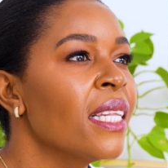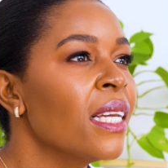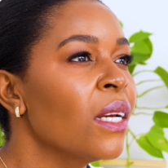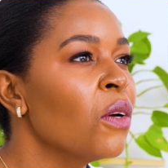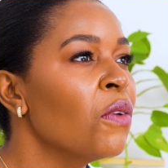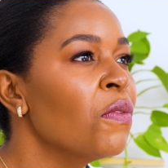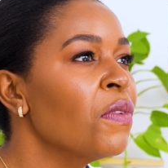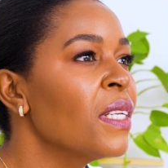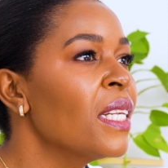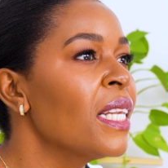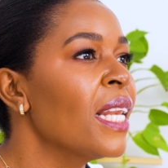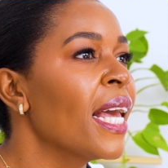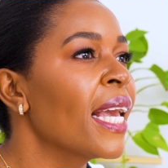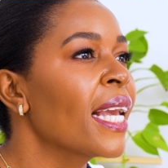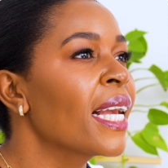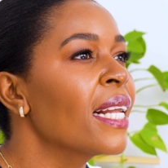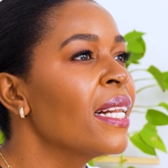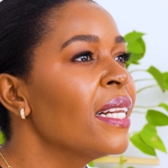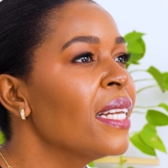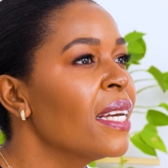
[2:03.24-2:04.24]
Think of it
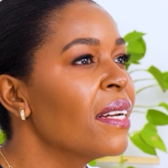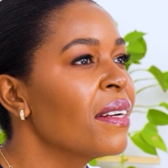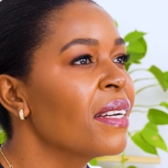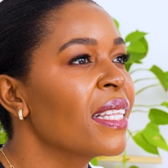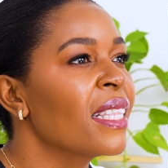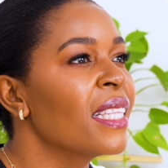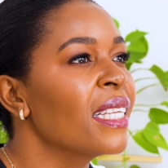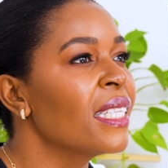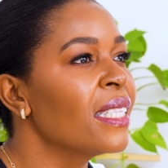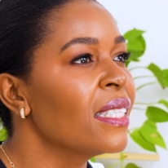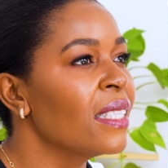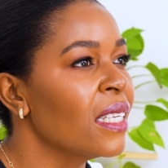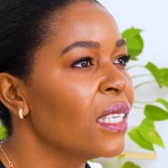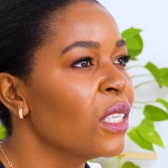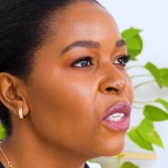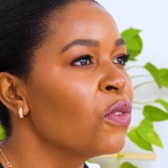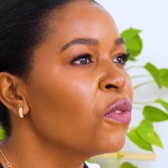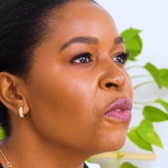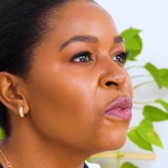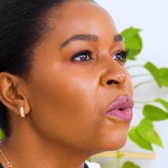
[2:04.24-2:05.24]
like clearing the
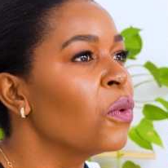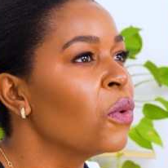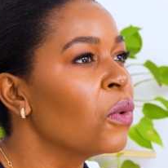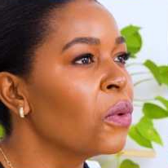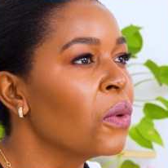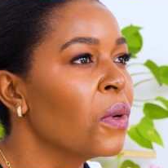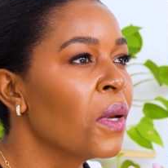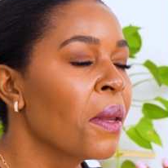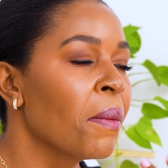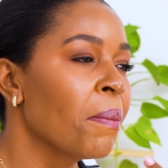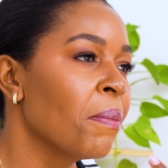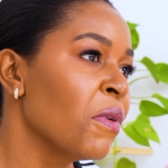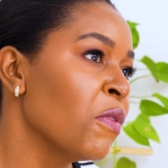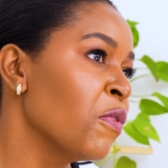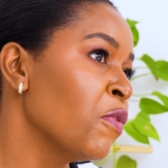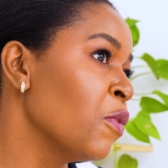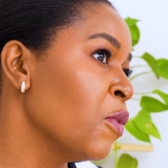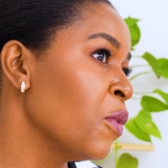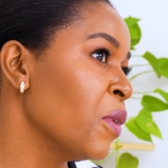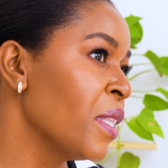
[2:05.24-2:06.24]
stage for
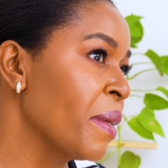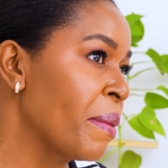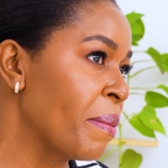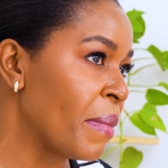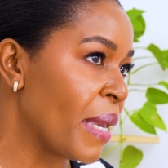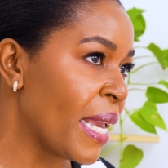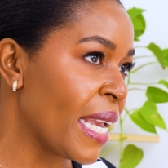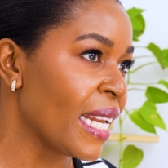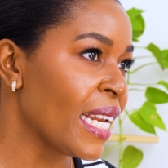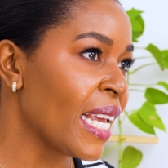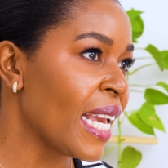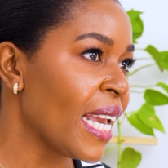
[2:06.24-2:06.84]
before the main